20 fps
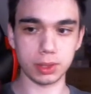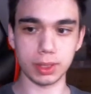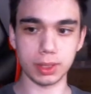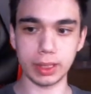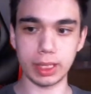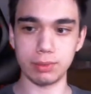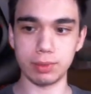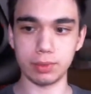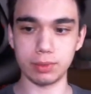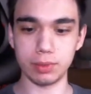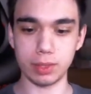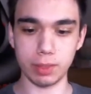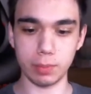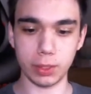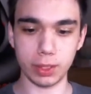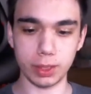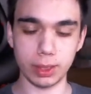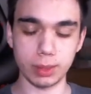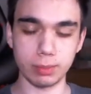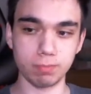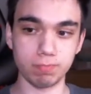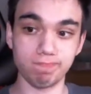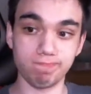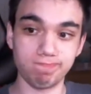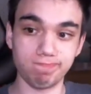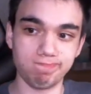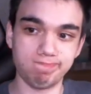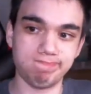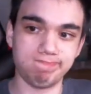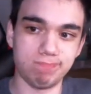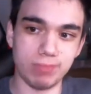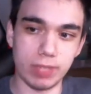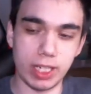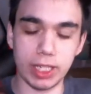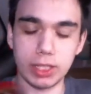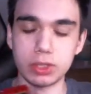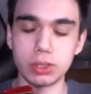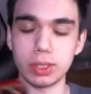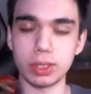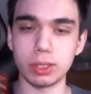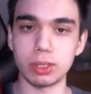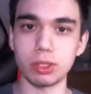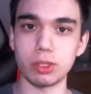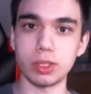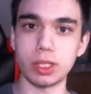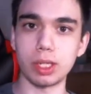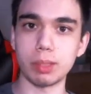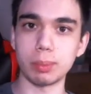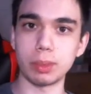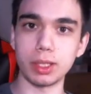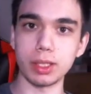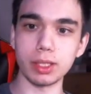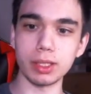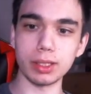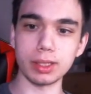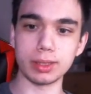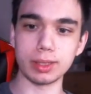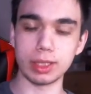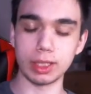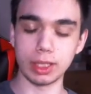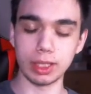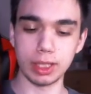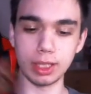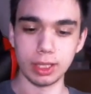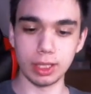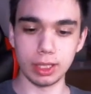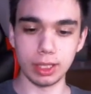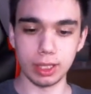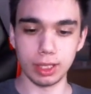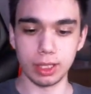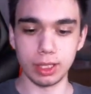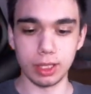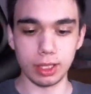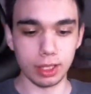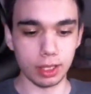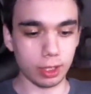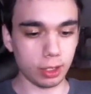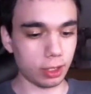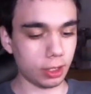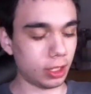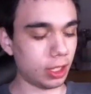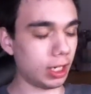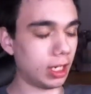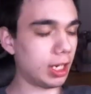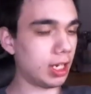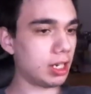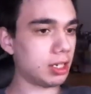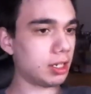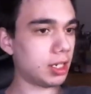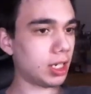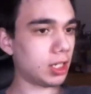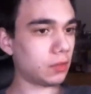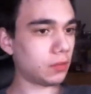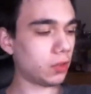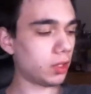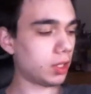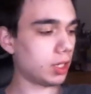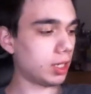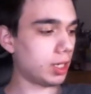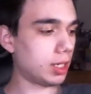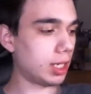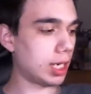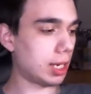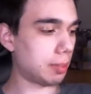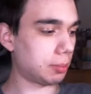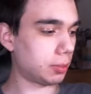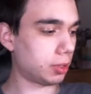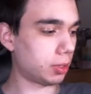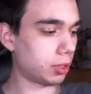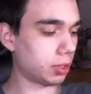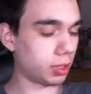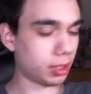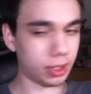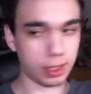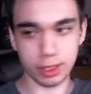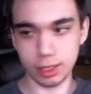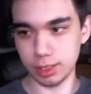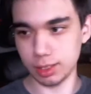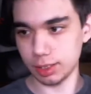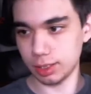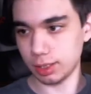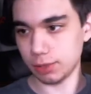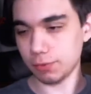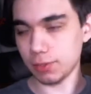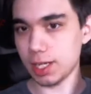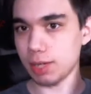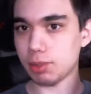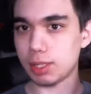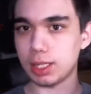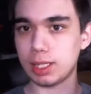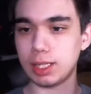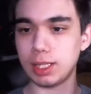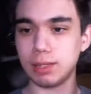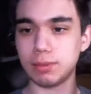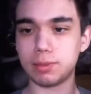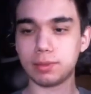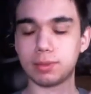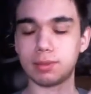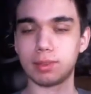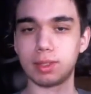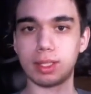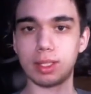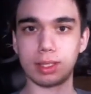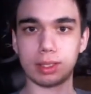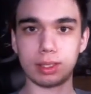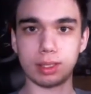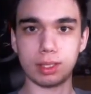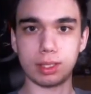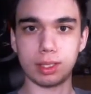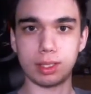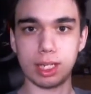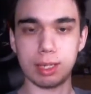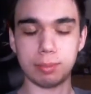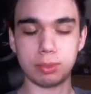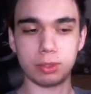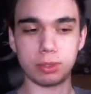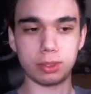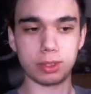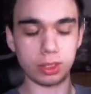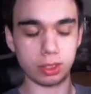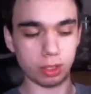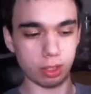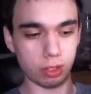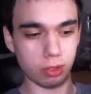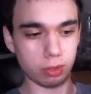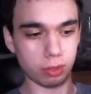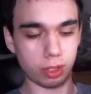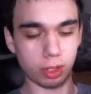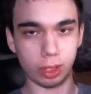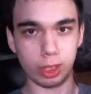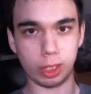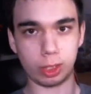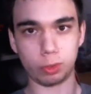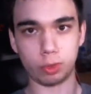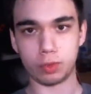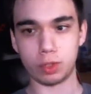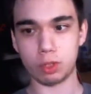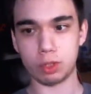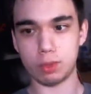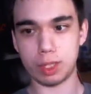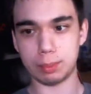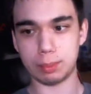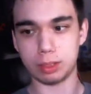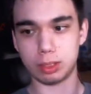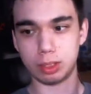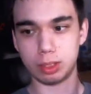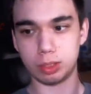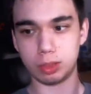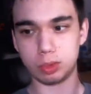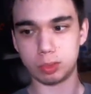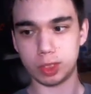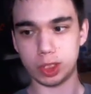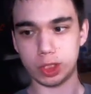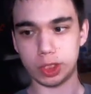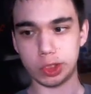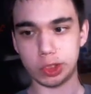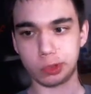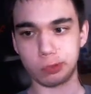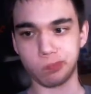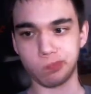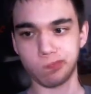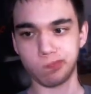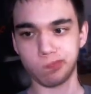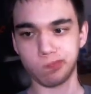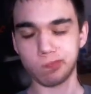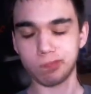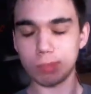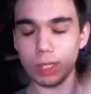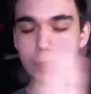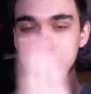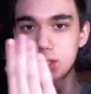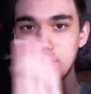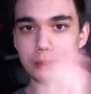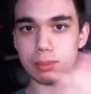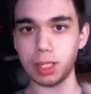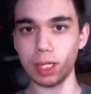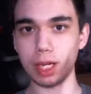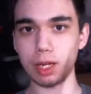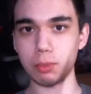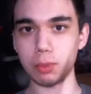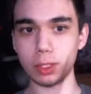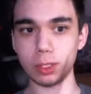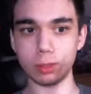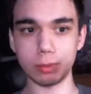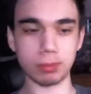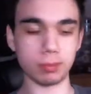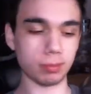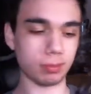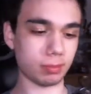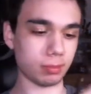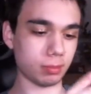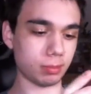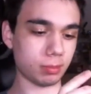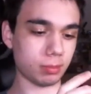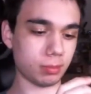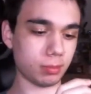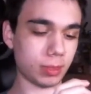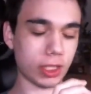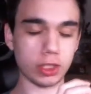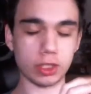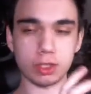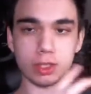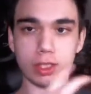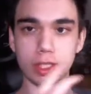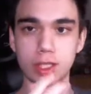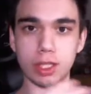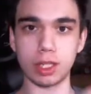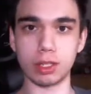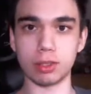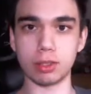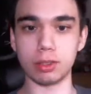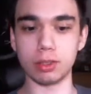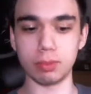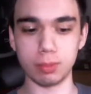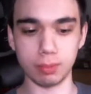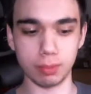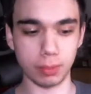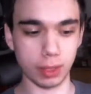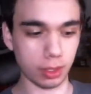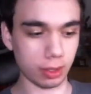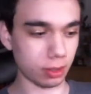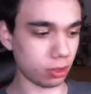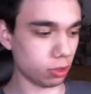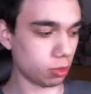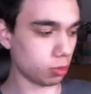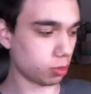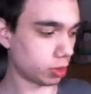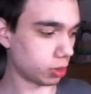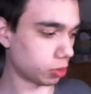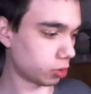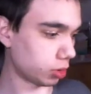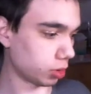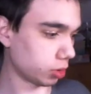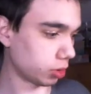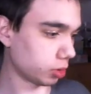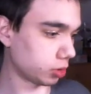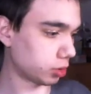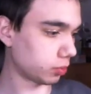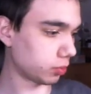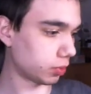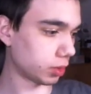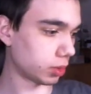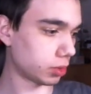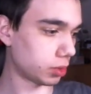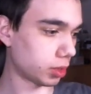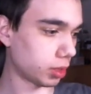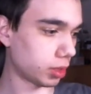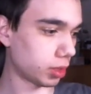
on the AV Famicom actually turned out pretty good. And as for the adapter, if I were to give this adapter its own collect review episode, which maybe someday I will, I just need to get new controllers first,